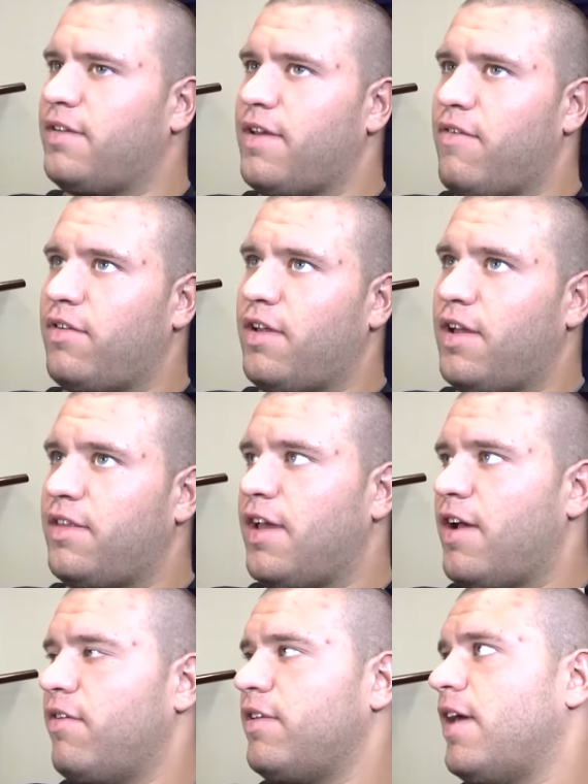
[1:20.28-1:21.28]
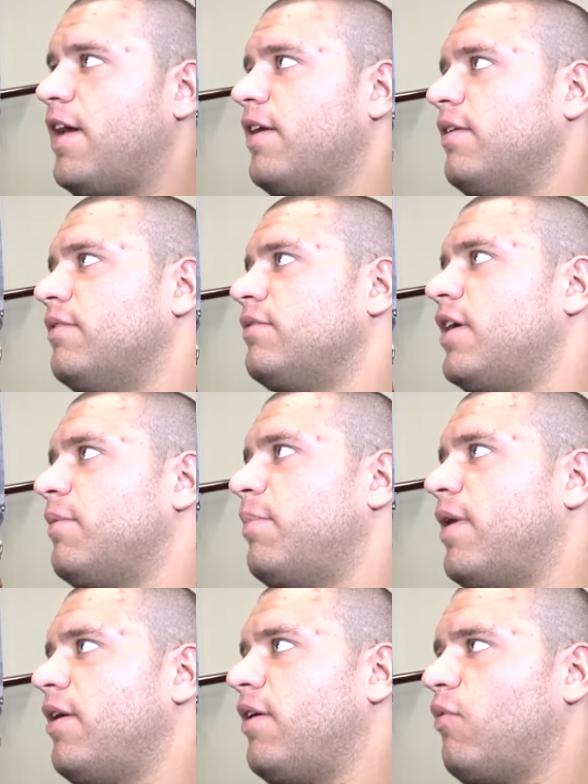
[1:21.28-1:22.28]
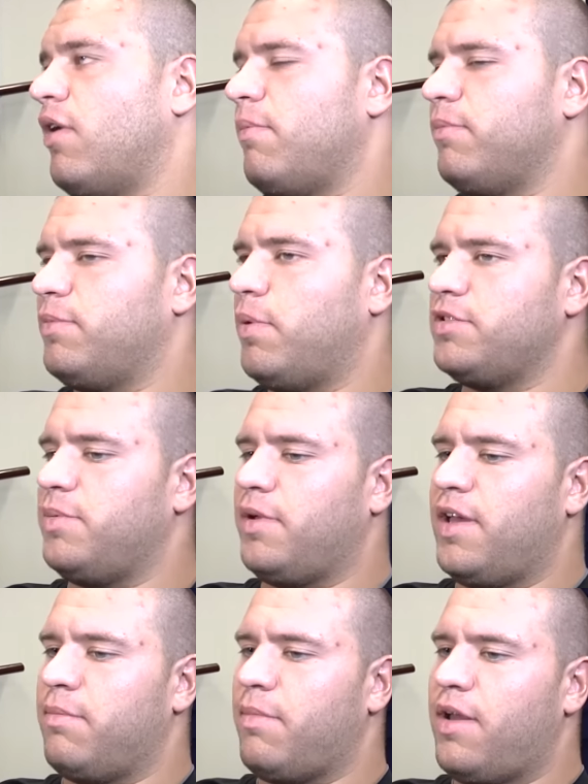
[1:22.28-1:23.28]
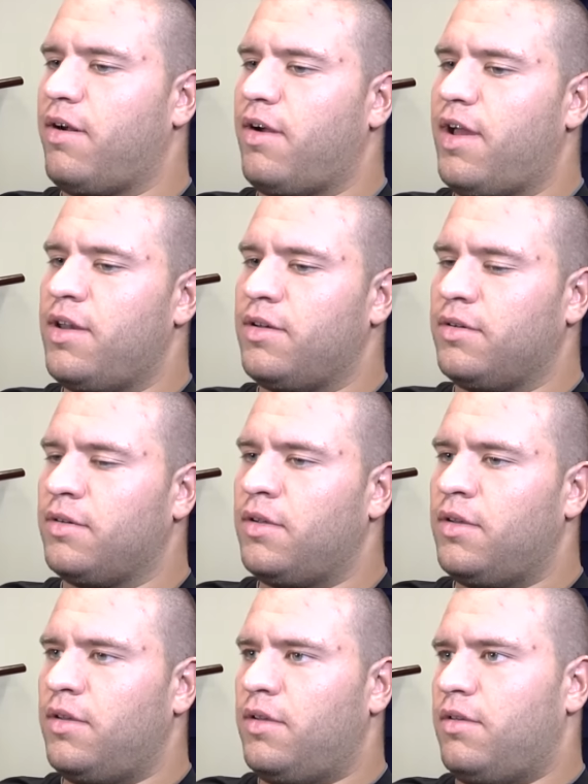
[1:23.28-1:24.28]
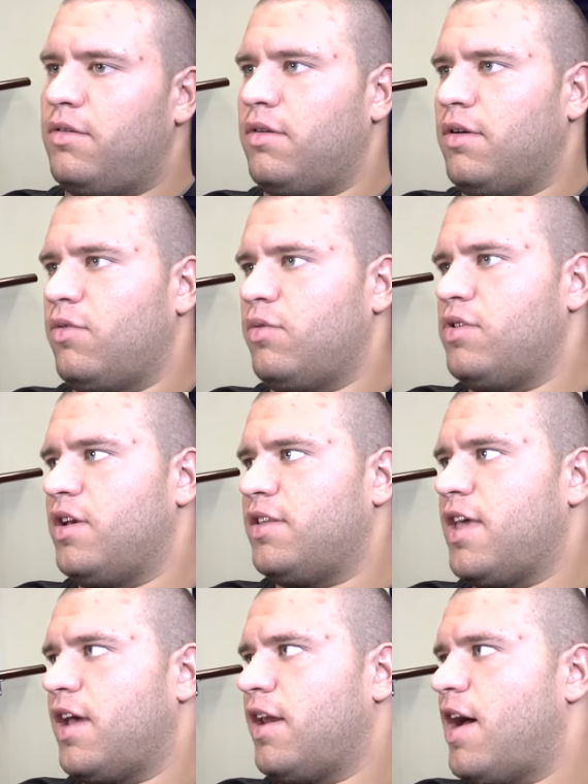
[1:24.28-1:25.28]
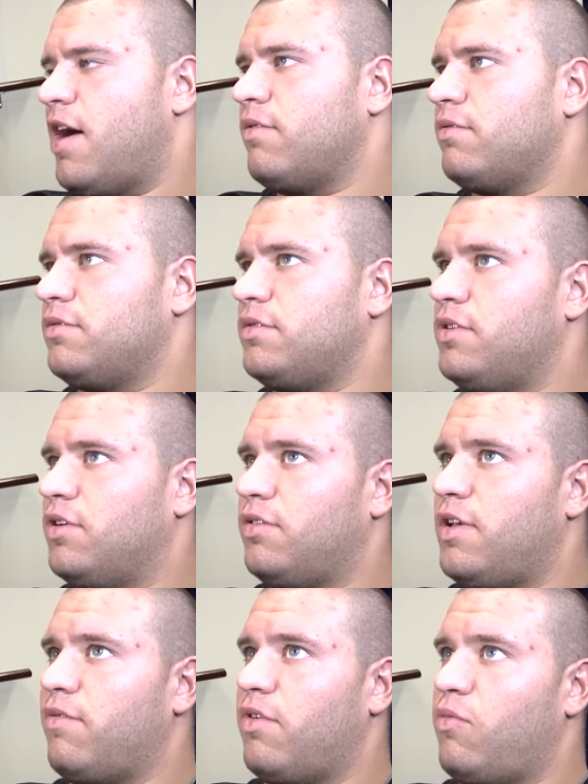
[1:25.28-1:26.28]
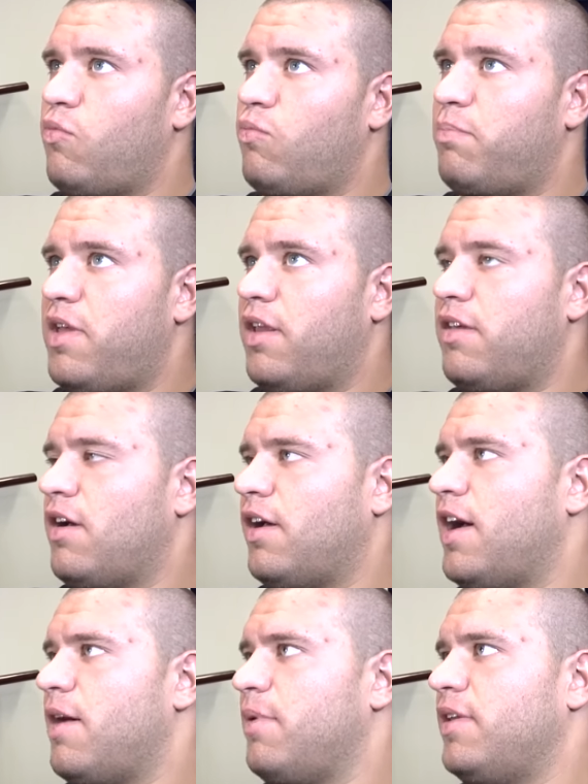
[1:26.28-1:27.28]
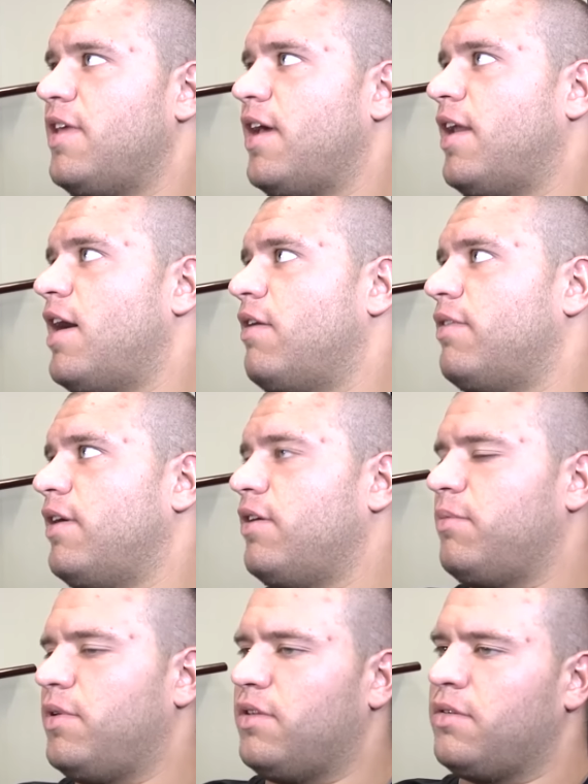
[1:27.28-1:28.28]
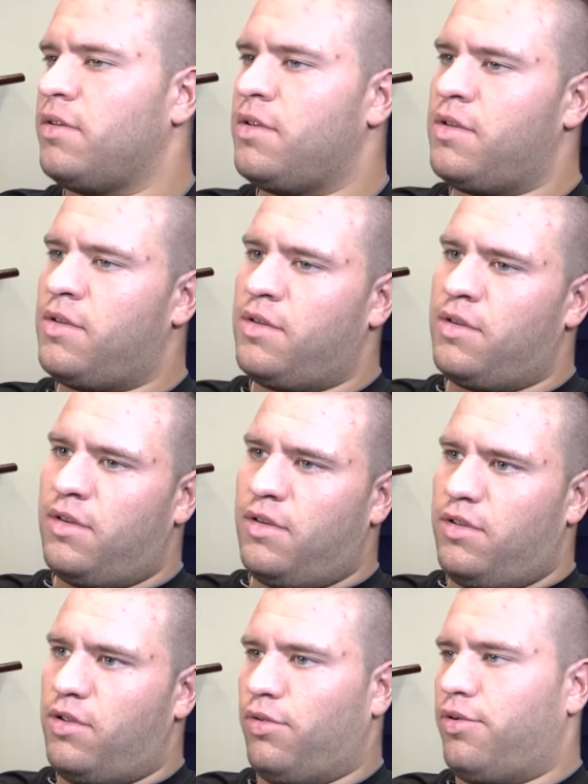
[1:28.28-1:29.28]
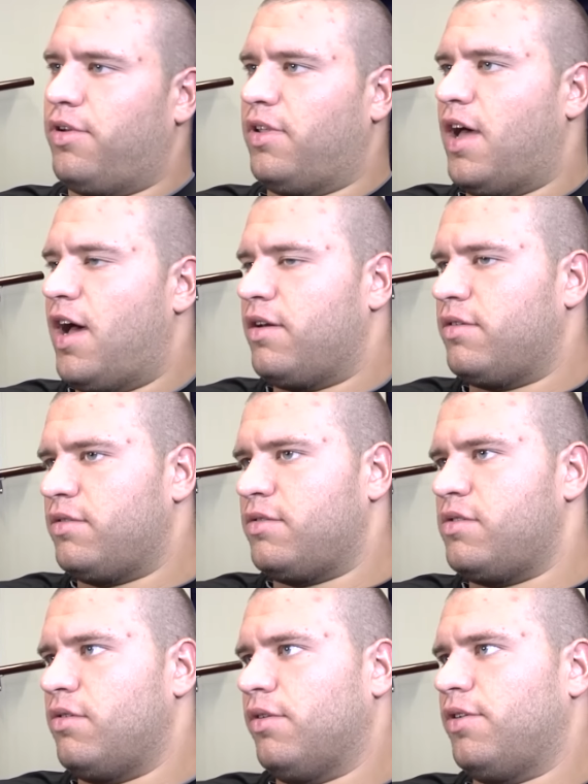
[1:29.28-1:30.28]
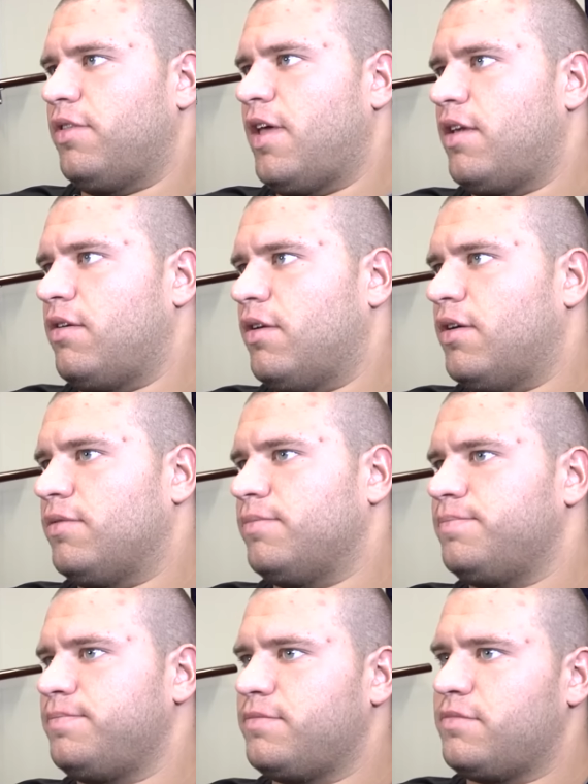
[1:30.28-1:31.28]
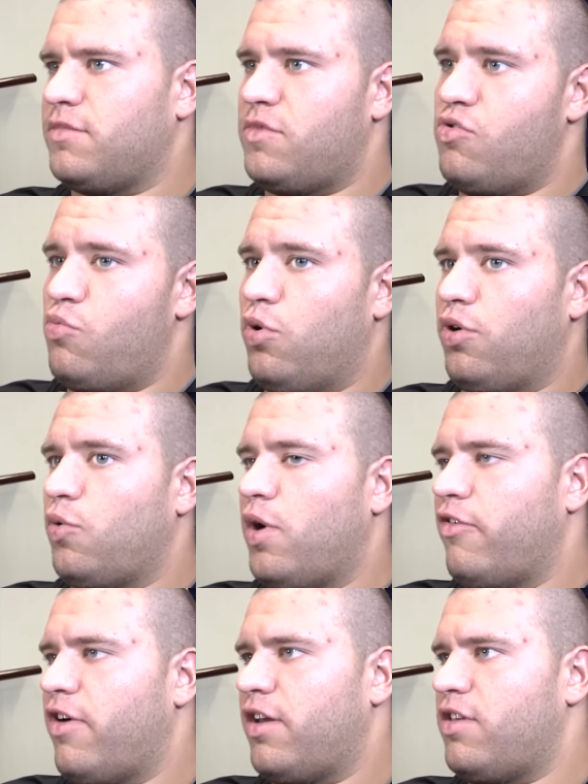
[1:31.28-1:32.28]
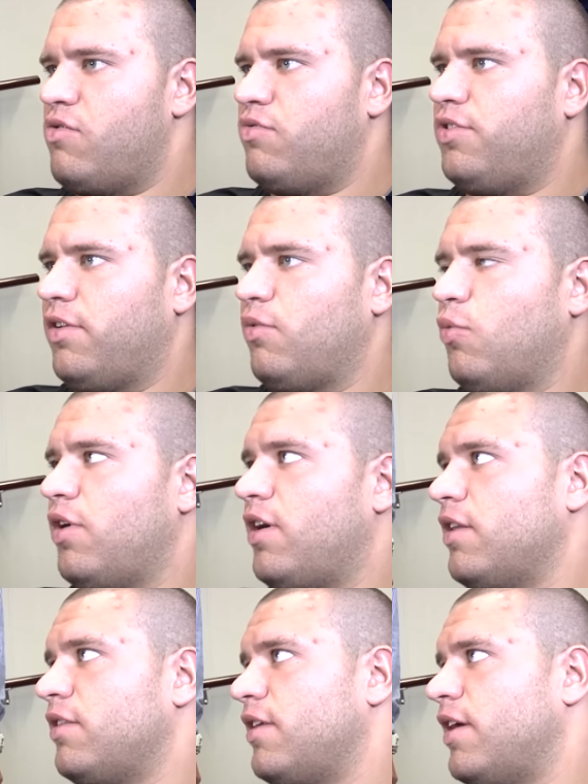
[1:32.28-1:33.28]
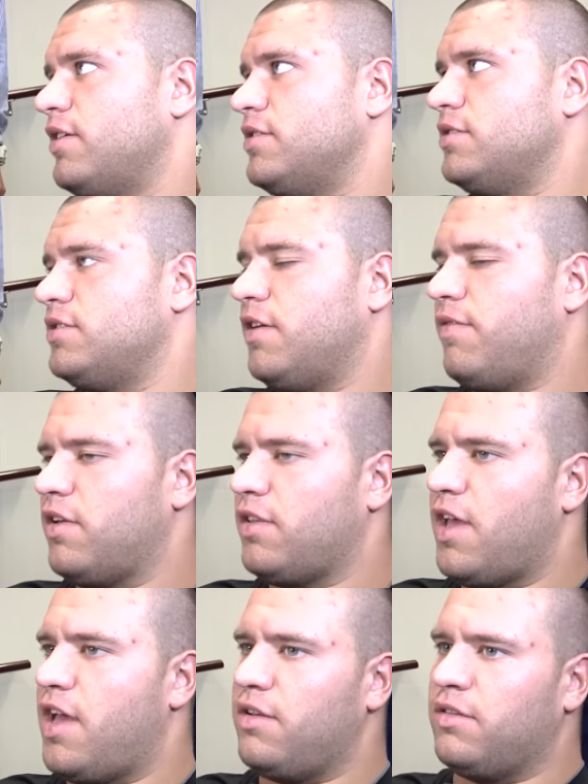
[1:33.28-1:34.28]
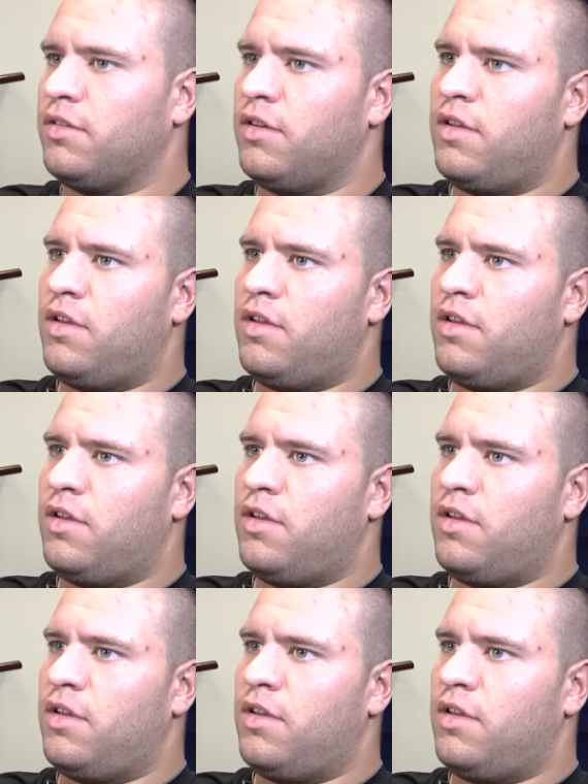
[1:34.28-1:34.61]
that every day I take every day and get better at what I'm supposed to be getting better at. And, you know, when you get taken out, you know, even being a young guy, being taken out there, I mean, you learn a lot. You learn that, you know, you weren't quite ready. You still have to work on things and stuff like that. And